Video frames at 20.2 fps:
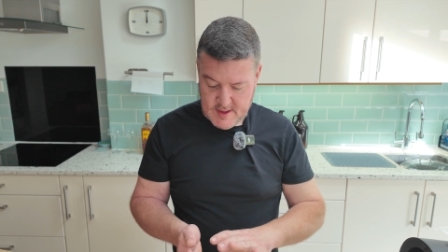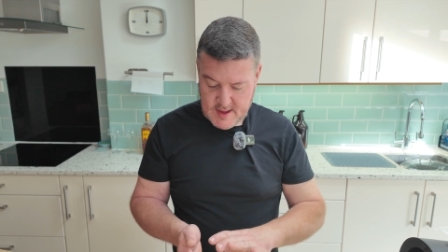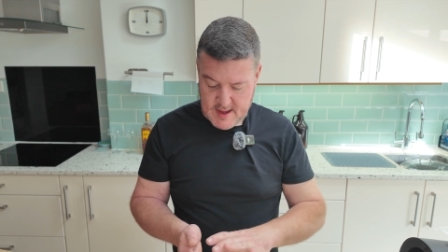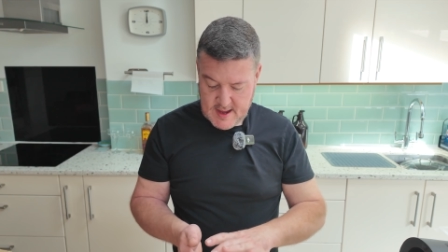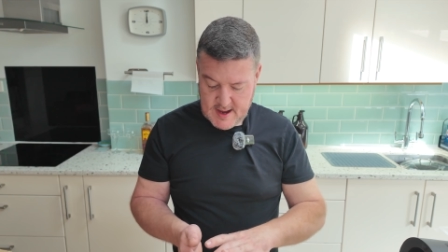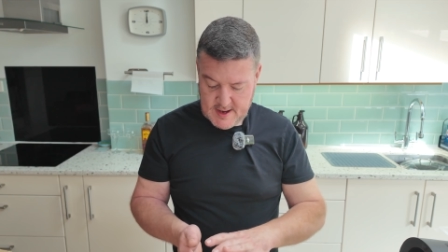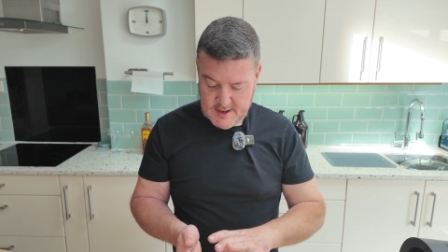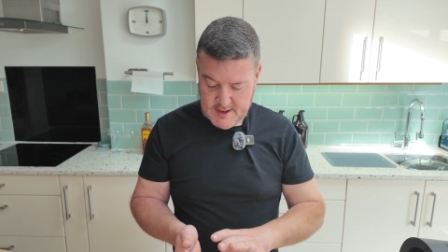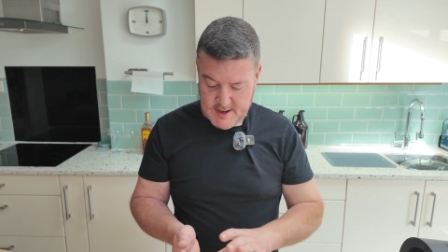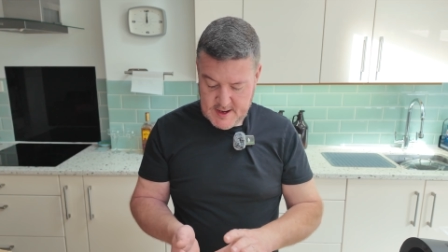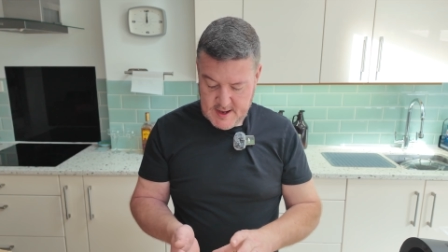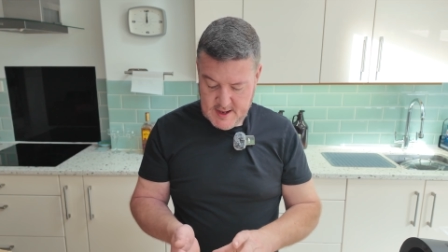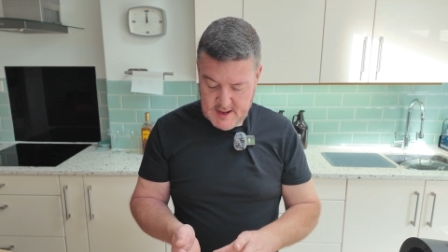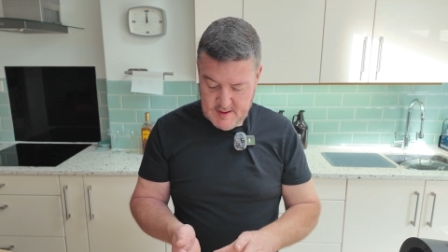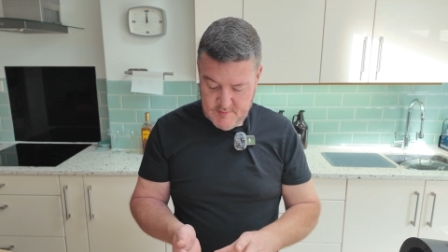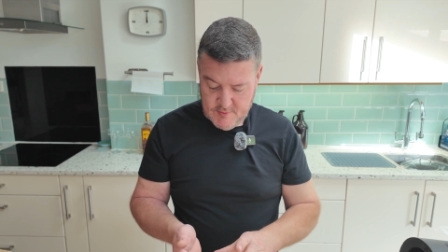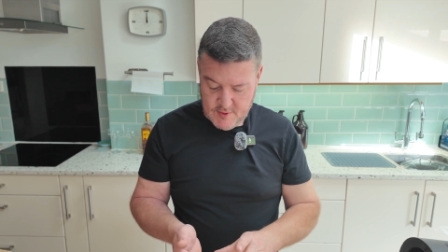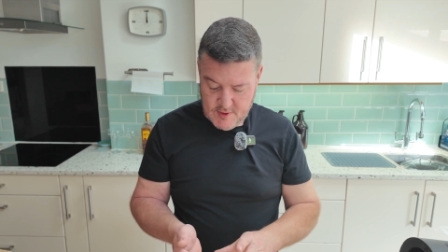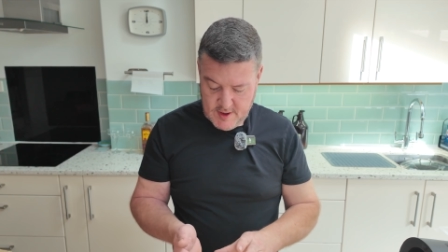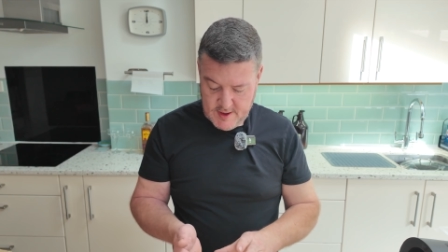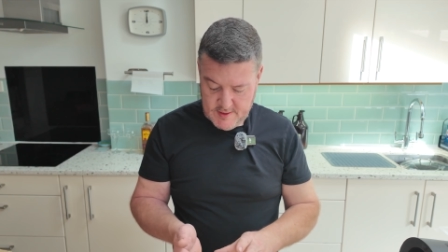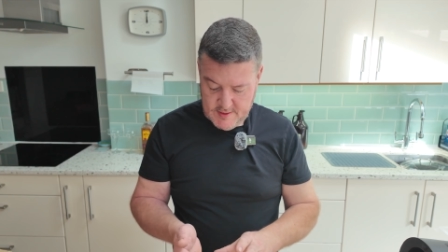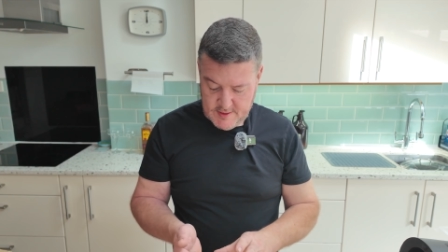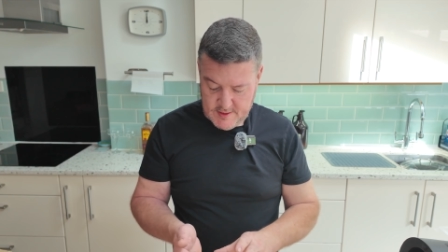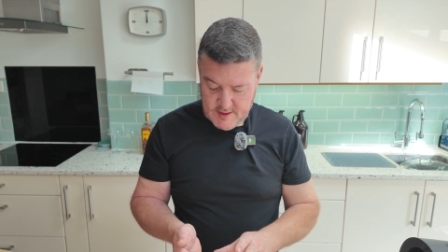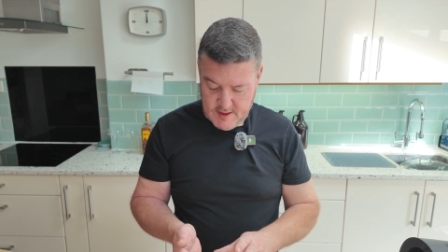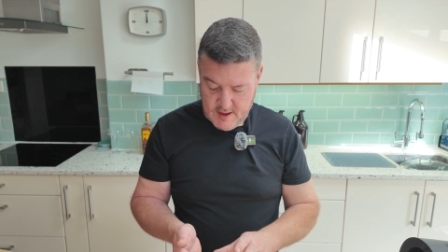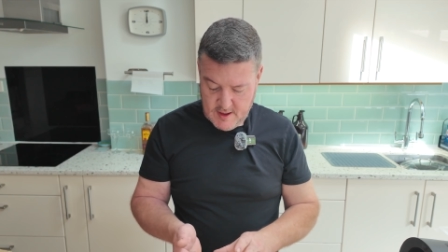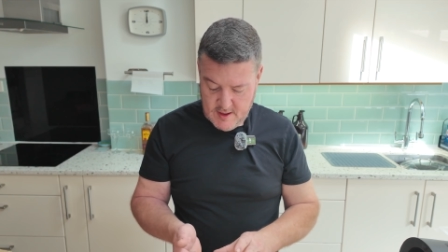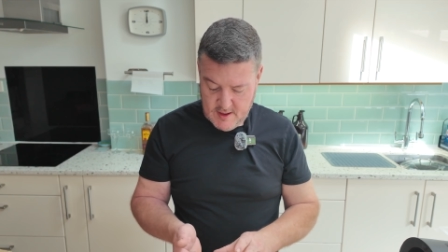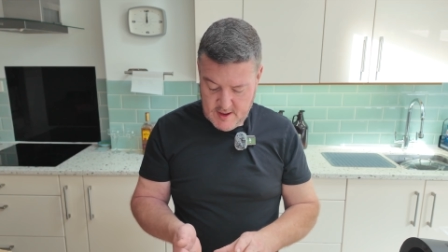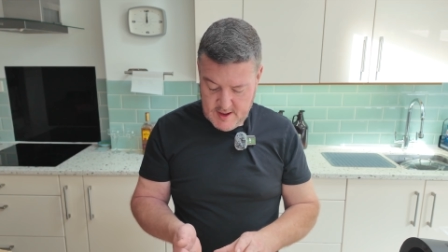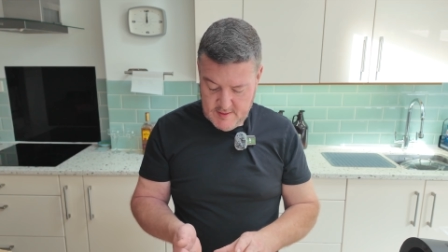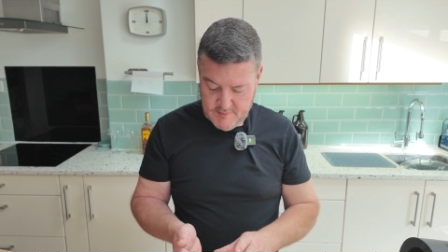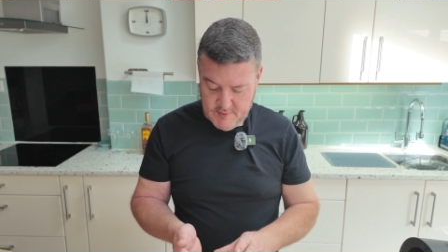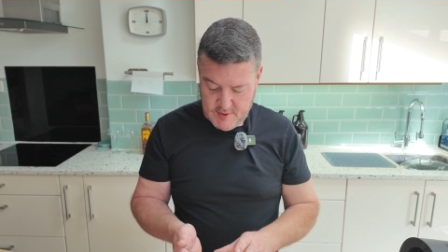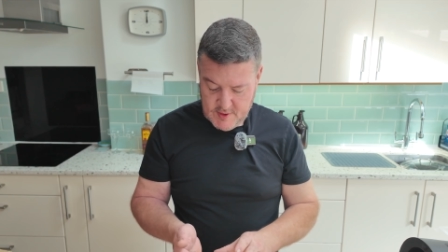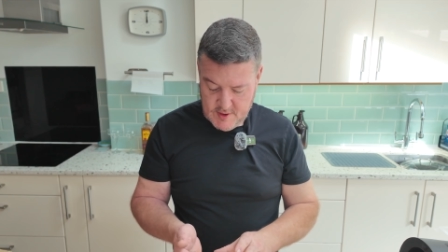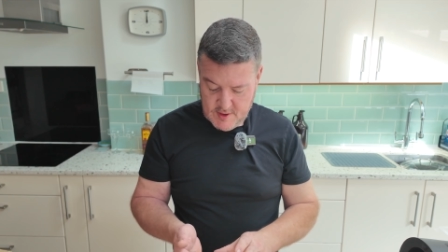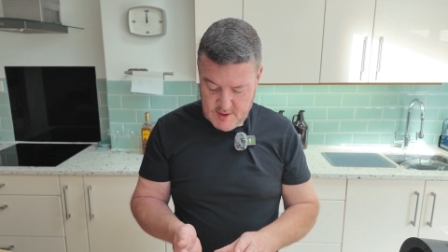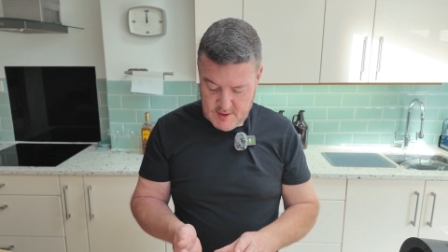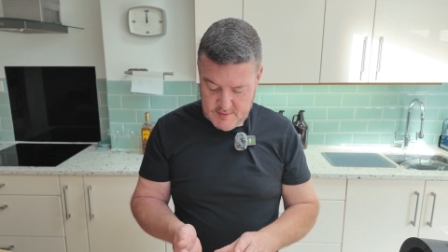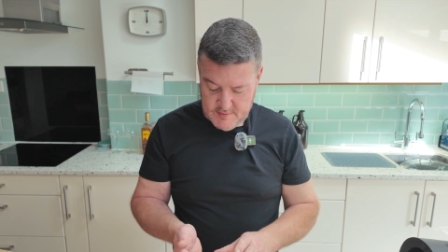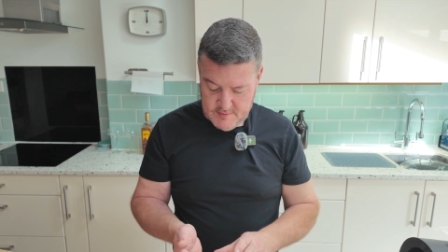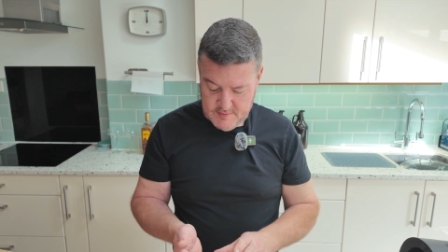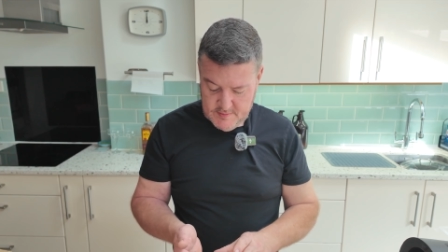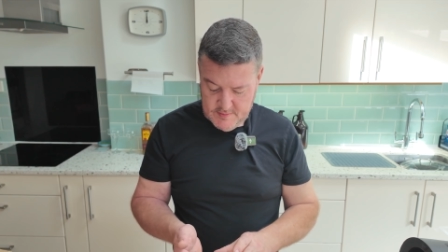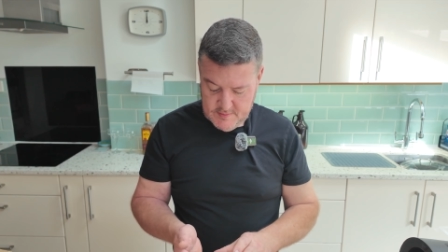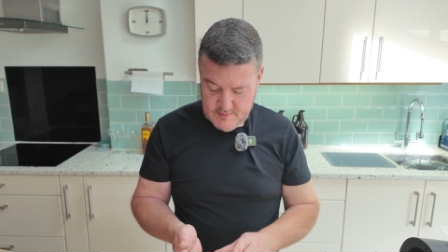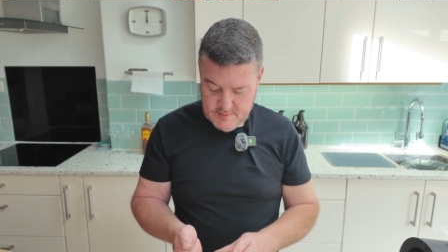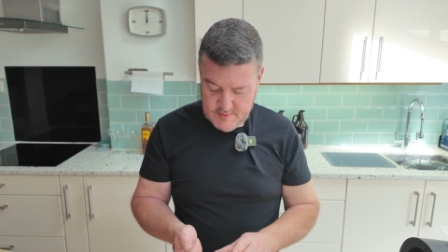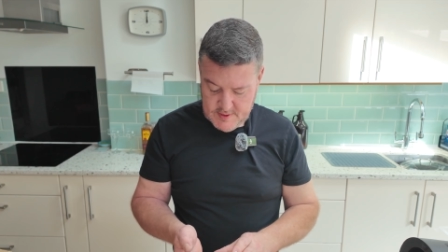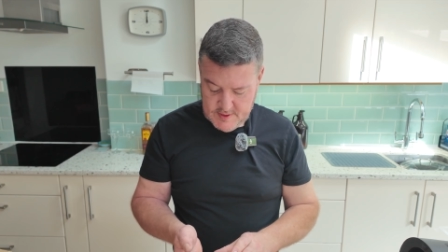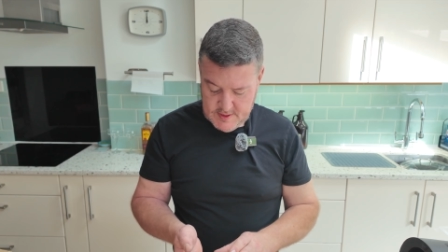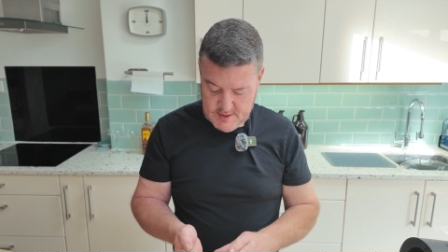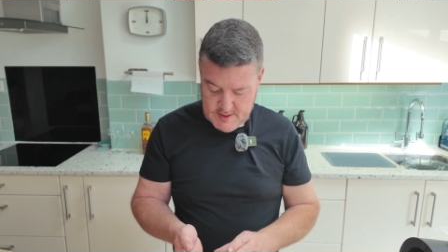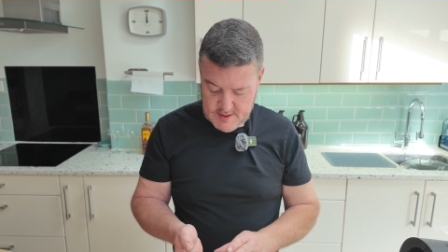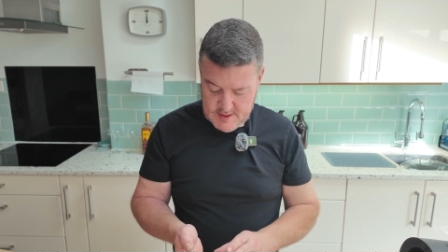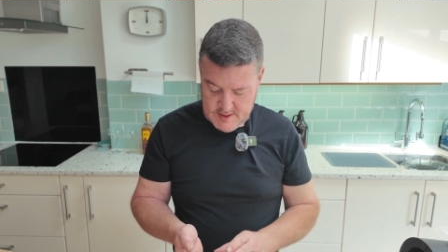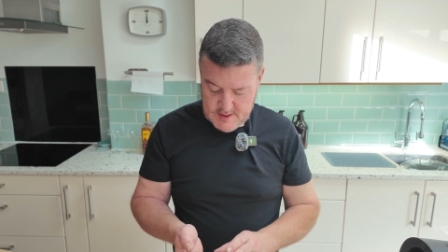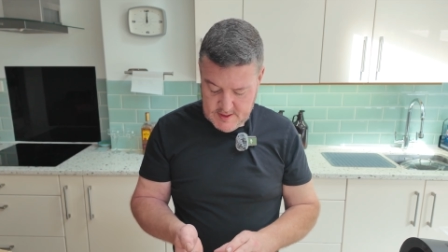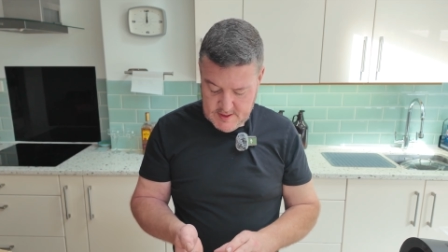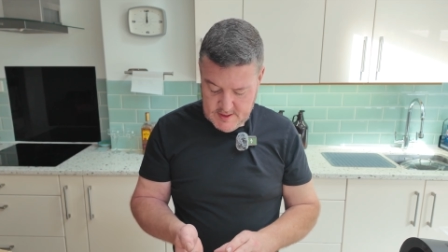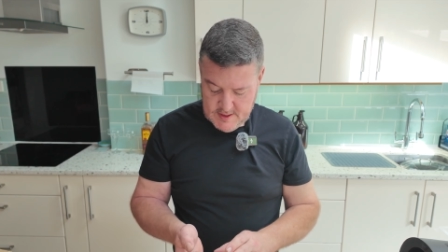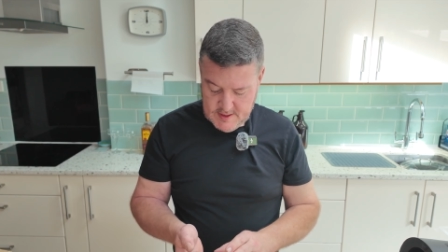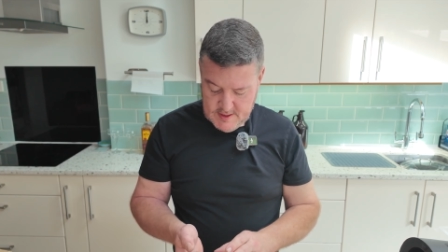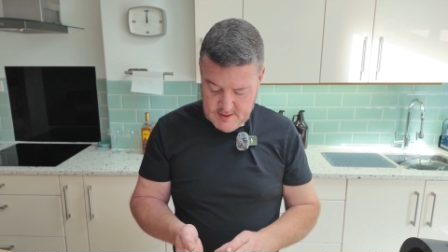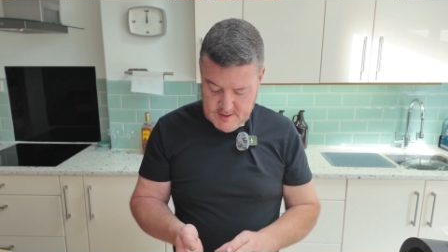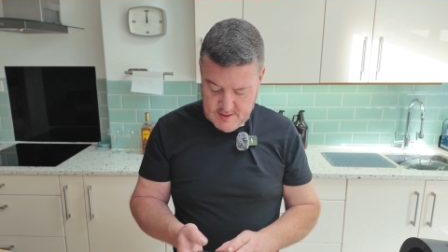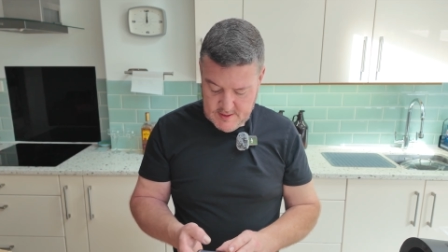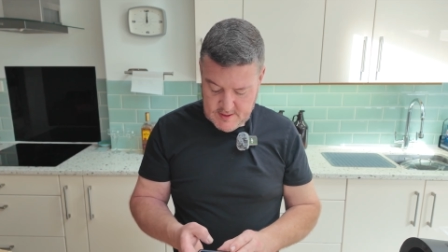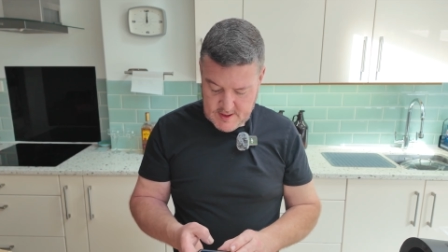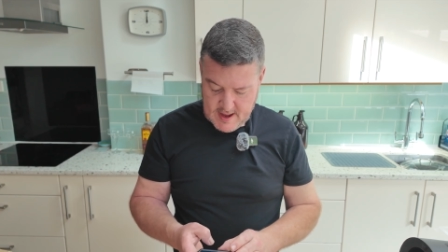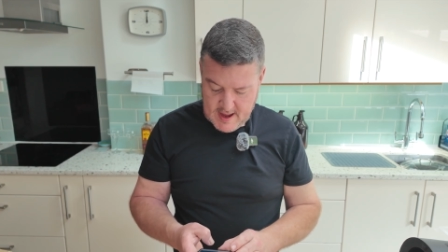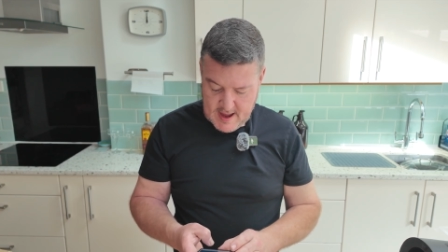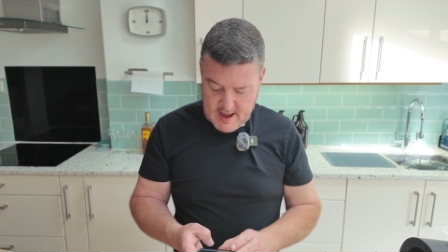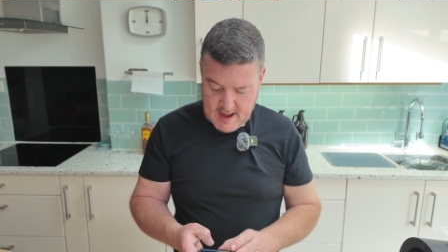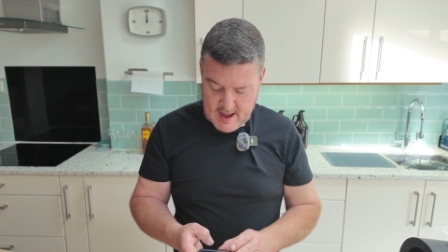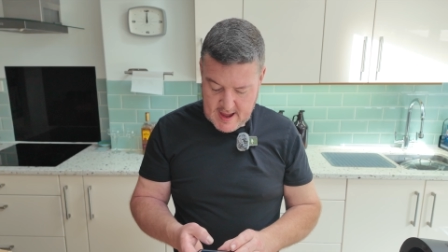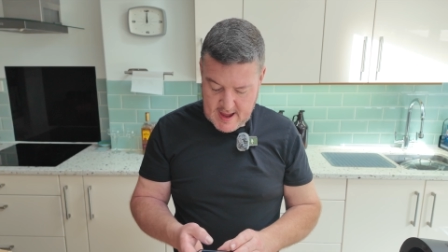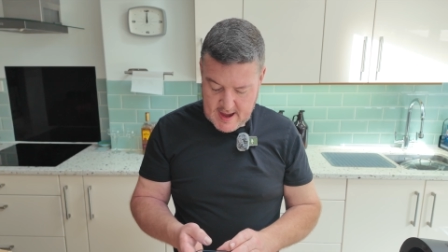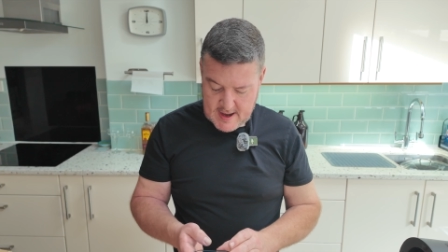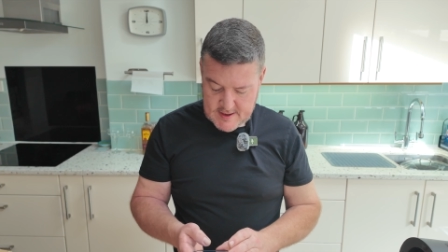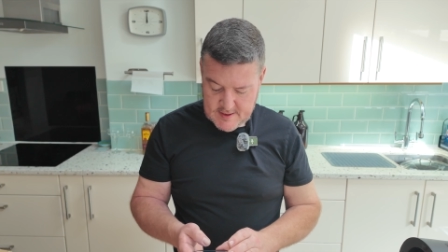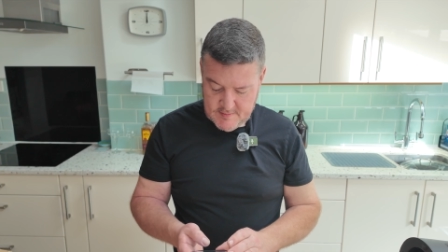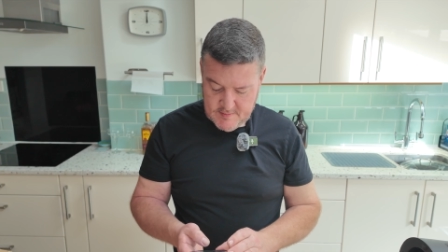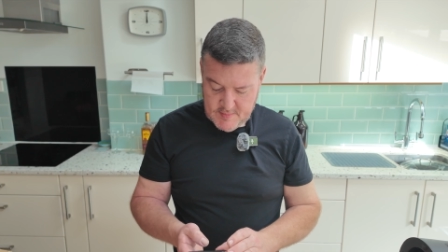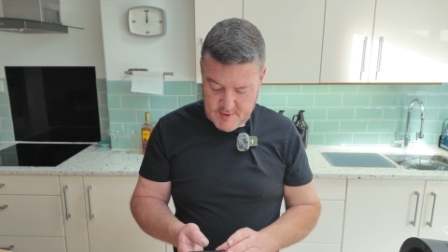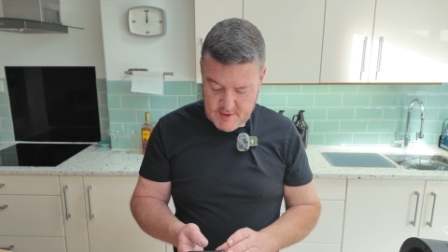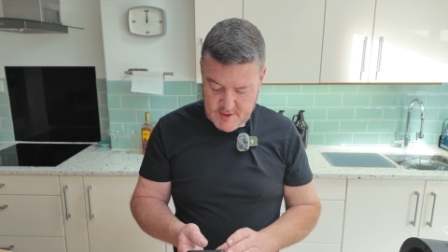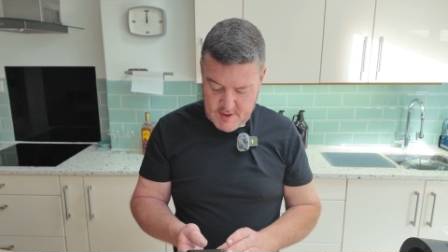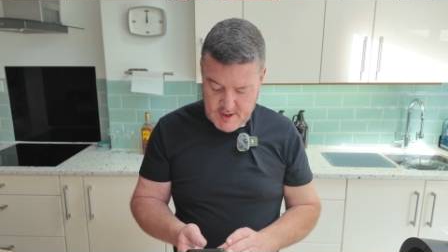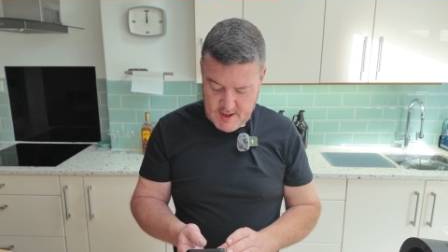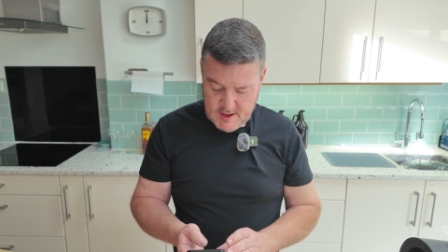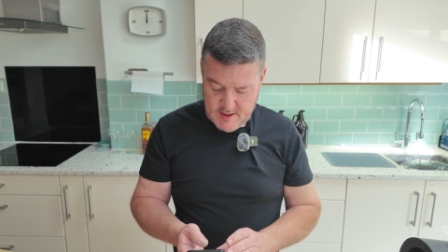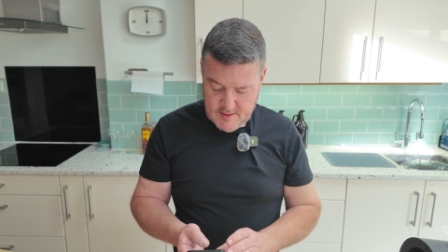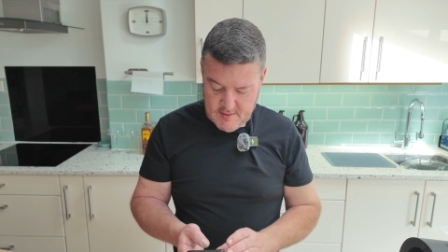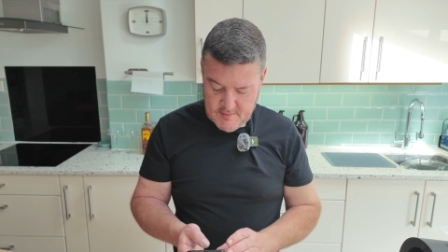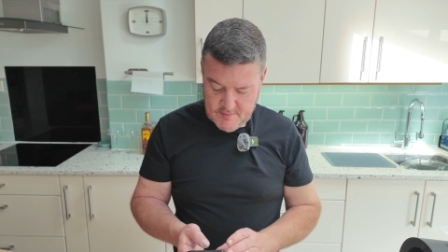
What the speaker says: Add a name. Right, so I've got to add my...